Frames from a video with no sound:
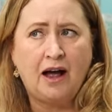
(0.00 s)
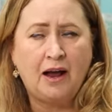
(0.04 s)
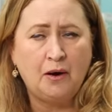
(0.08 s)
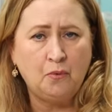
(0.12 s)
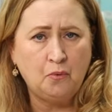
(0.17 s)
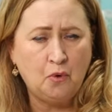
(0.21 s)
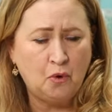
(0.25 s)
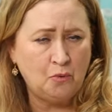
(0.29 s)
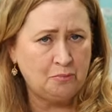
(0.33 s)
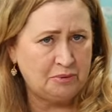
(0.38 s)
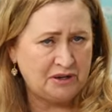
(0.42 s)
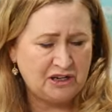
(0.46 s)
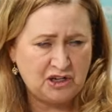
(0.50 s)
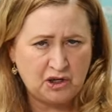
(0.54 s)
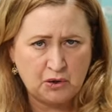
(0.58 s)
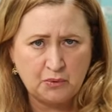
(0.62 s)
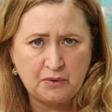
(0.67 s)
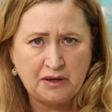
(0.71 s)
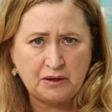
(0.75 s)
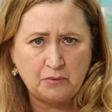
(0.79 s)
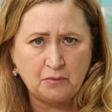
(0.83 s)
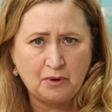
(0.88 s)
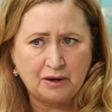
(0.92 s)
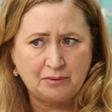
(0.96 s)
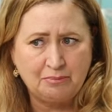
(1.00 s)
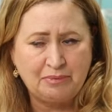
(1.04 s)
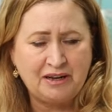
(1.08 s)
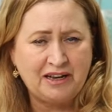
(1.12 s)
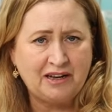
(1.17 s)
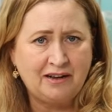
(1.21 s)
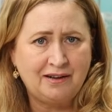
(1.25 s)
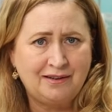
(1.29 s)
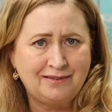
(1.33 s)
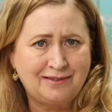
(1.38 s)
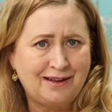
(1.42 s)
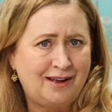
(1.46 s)
I won't be doing one
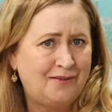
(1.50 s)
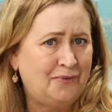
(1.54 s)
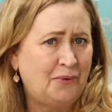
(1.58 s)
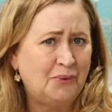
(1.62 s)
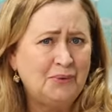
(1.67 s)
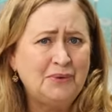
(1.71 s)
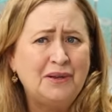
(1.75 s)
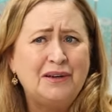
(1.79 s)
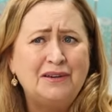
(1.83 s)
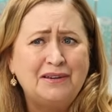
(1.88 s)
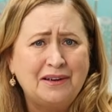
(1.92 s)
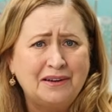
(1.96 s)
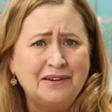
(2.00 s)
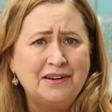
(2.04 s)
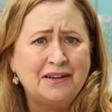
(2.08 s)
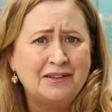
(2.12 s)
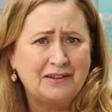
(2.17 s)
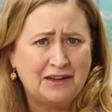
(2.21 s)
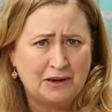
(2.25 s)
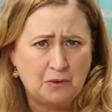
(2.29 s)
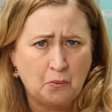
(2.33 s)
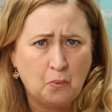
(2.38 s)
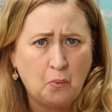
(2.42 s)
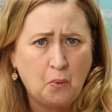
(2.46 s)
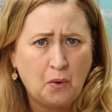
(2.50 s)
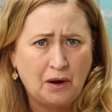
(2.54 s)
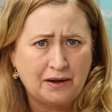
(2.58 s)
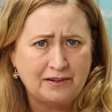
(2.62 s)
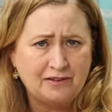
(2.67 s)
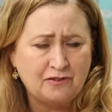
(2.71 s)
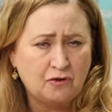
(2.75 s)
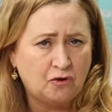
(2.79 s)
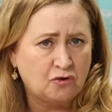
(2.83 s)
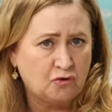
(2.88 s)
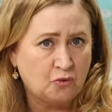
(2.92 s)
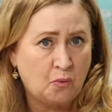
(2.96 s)
because I've only done it like
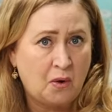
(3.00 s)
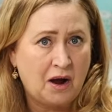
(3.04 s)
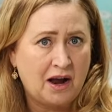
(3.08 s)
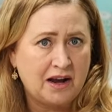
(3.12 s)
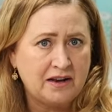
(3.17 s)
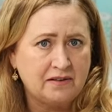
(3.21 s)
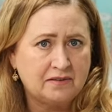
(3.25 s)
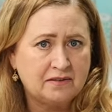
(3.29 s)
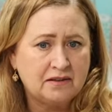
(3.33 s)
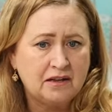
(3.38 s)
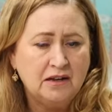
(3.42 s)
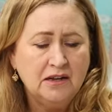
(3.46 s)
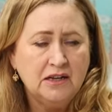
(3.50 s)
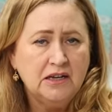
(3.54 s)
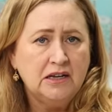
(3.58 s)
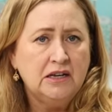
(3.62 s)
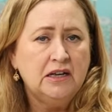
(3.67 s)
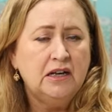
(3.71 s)
once or twice.